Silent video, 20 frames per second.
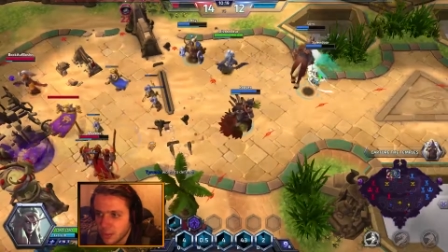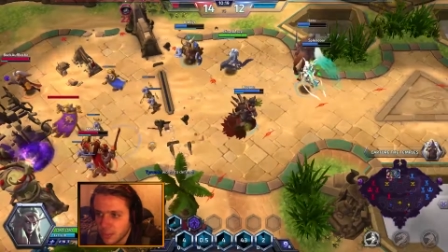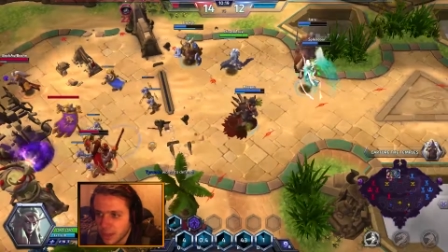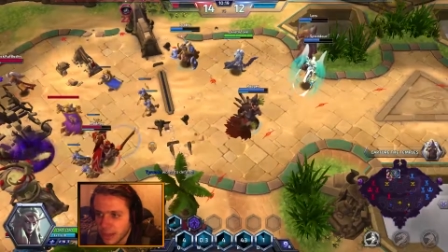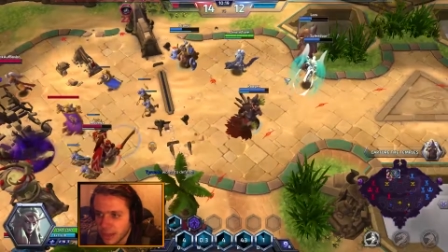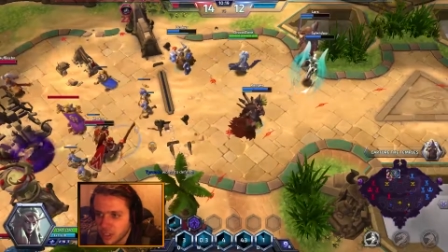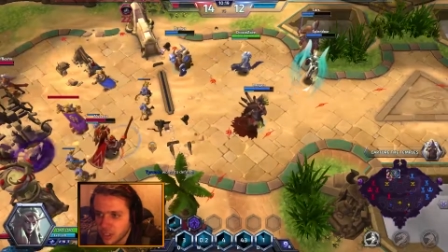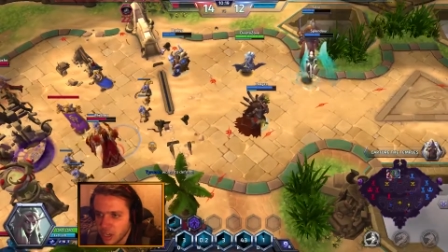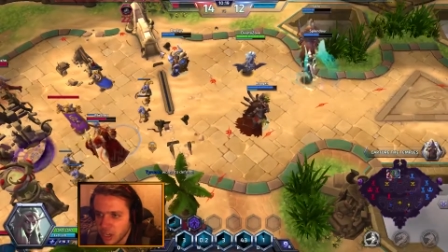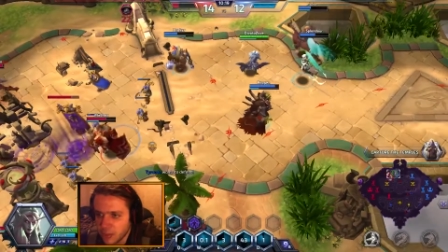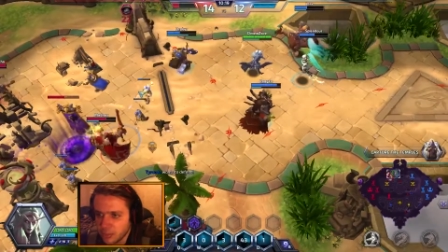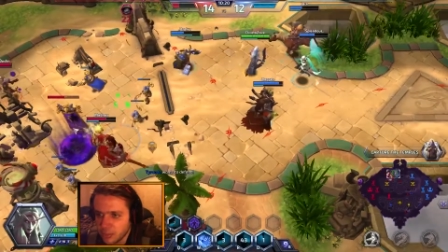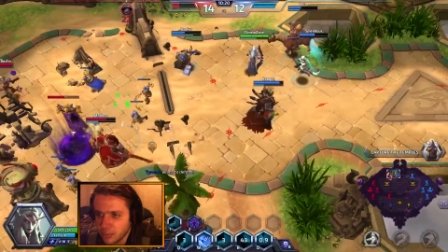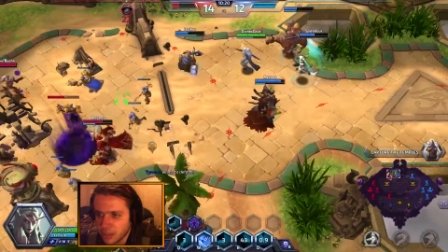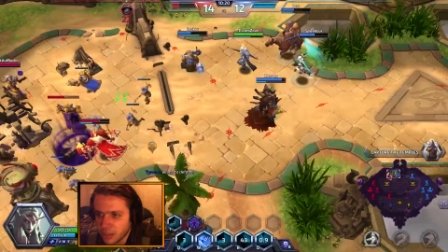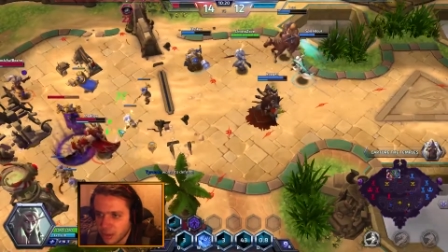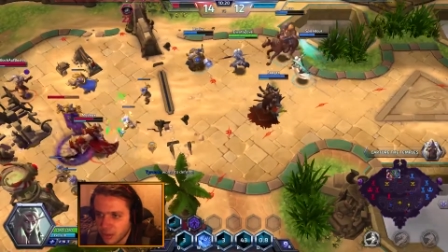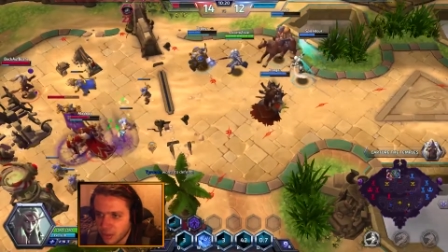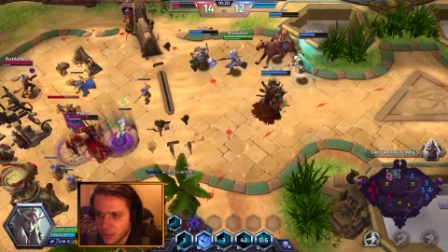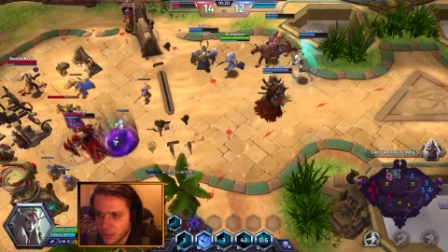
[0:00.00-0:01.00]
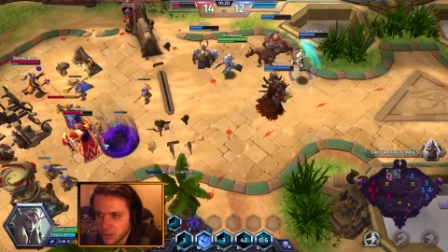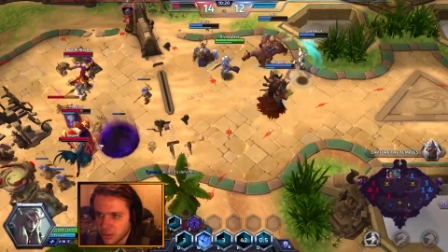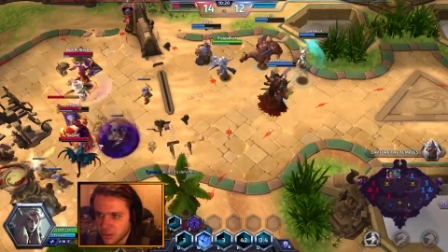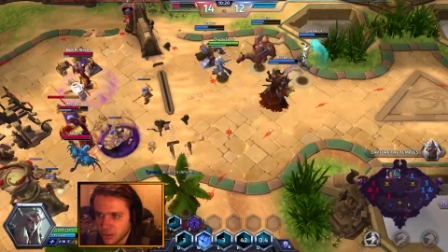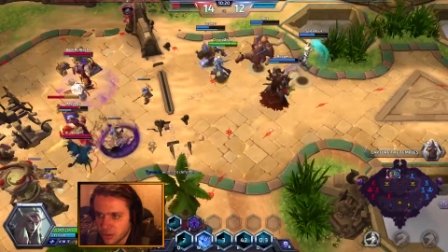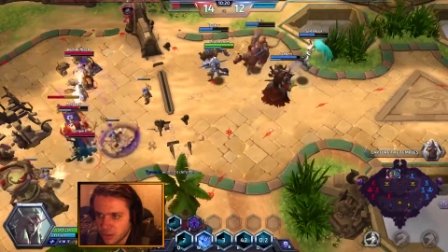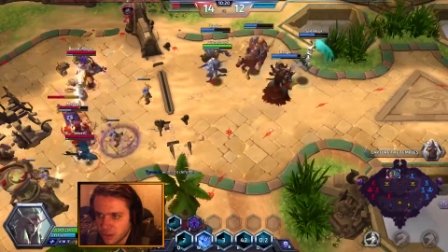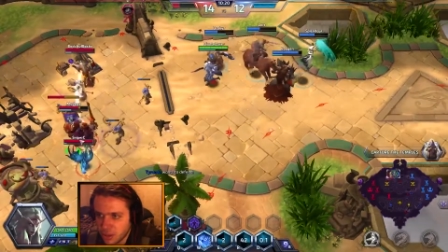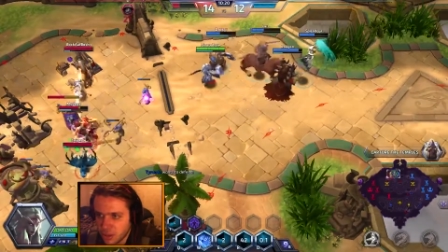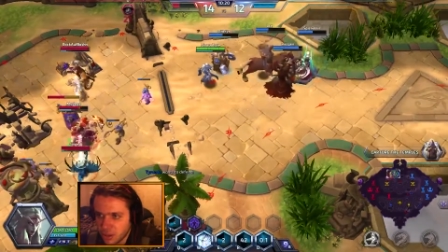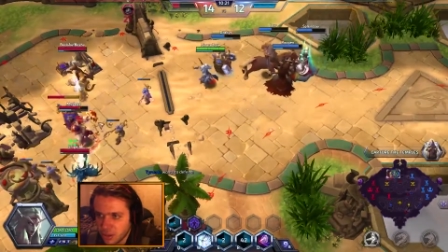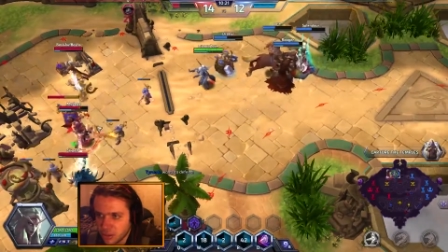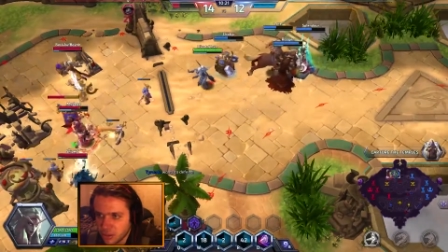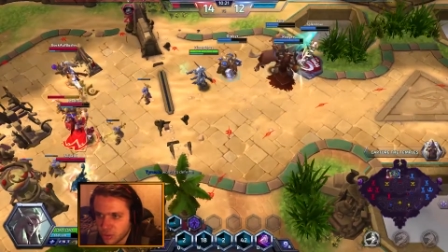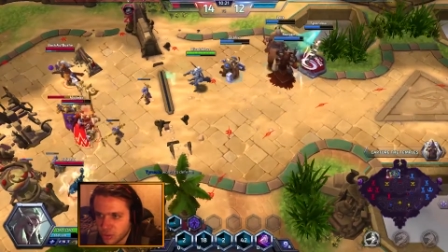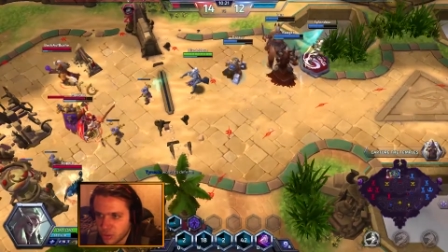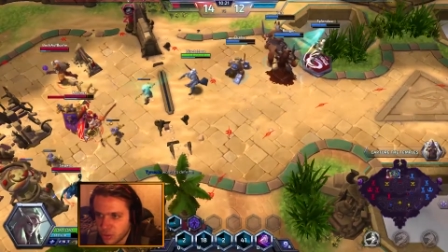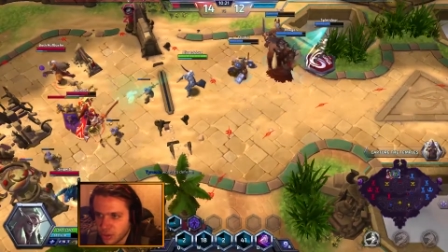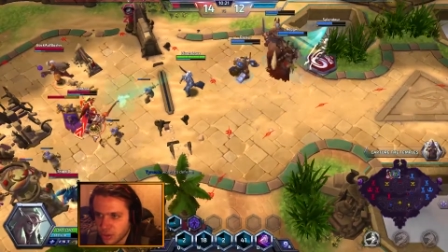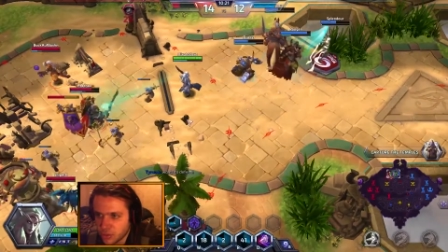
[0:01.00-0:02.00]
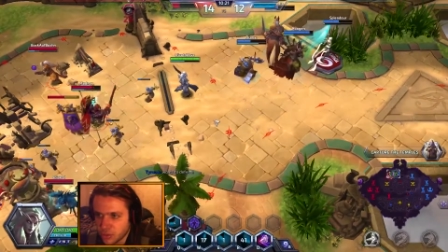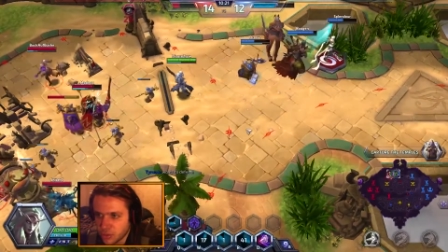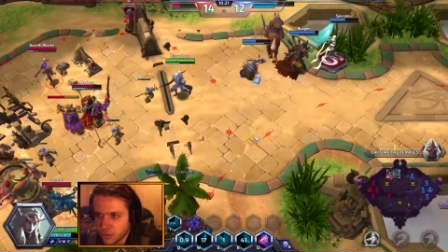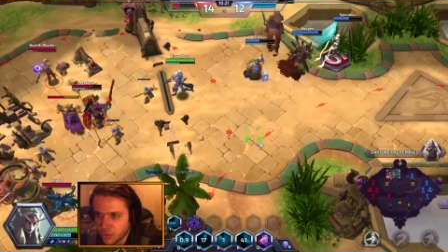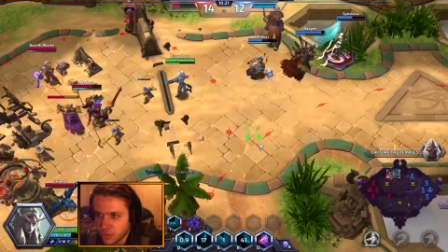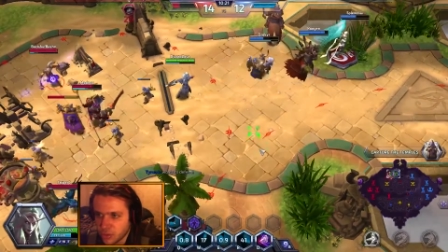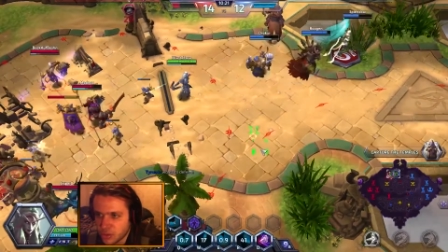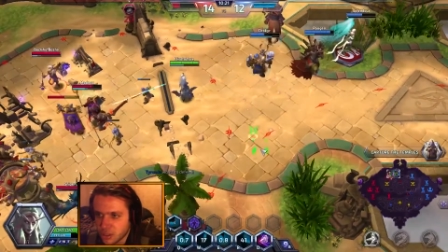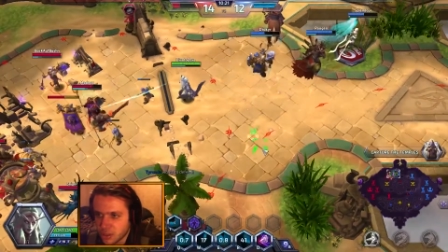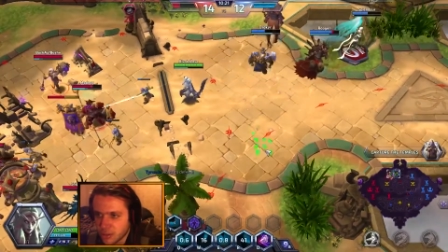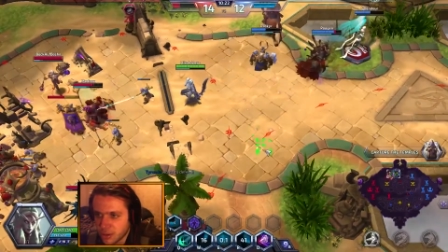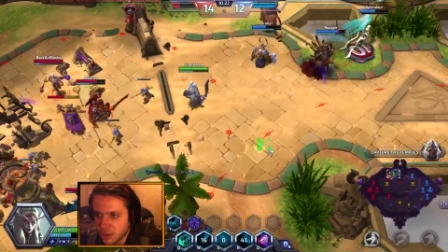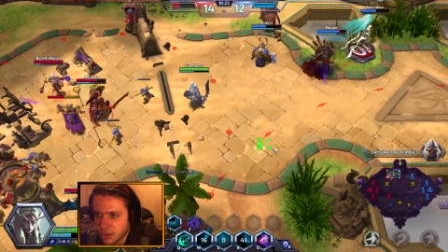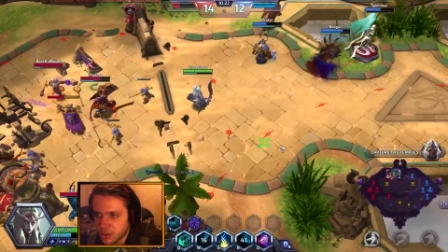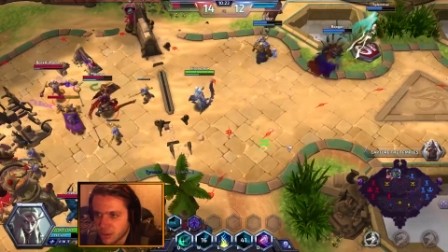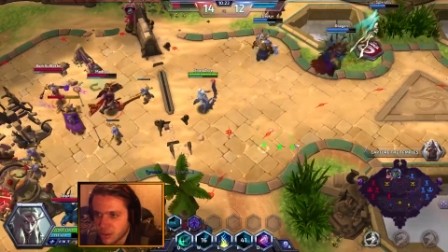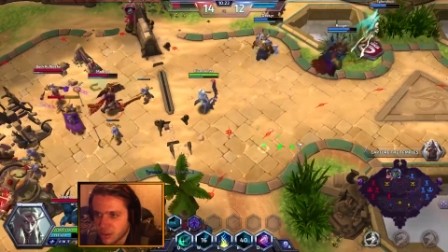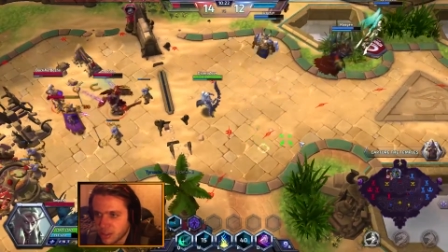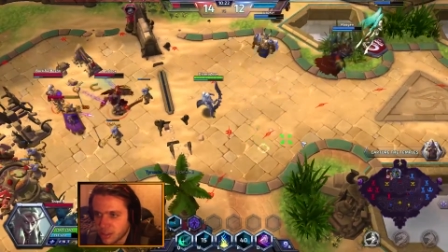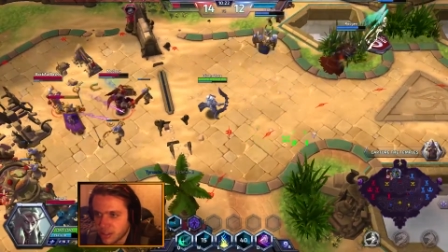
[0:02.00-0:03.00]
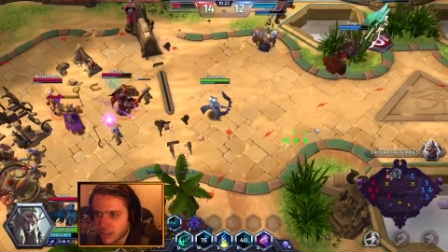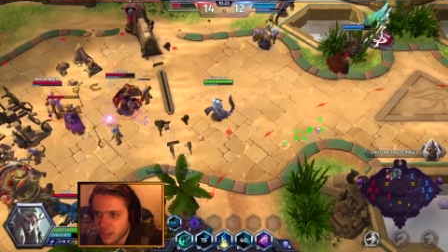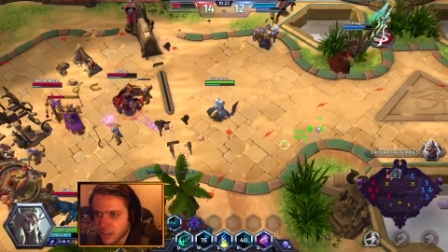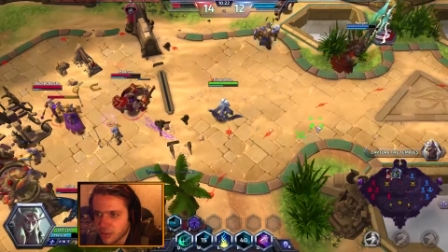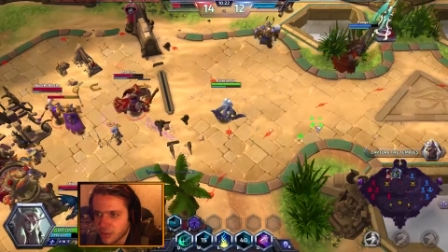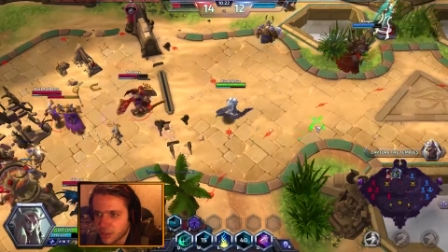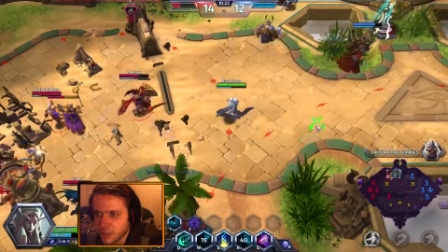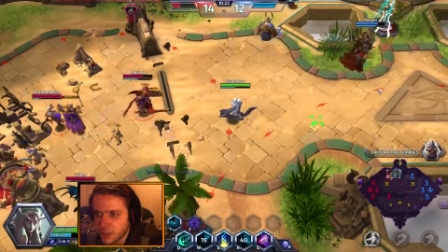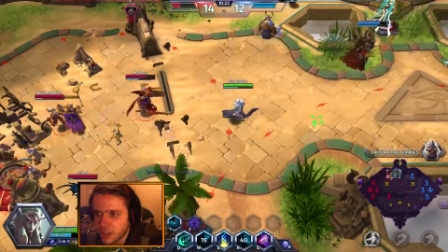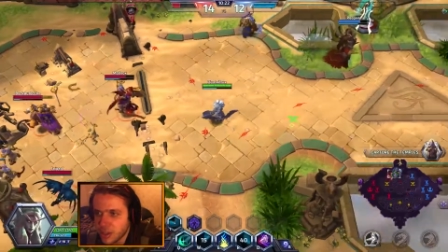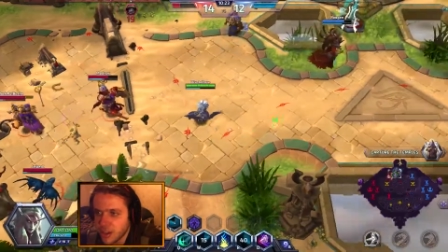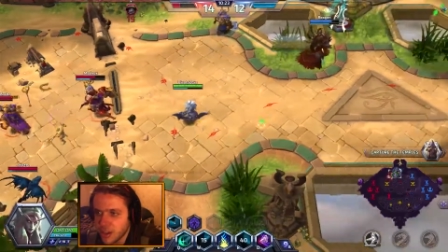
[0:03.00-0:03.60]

Actually, I'm the healthiest, so I should try to do some auto-attack damage.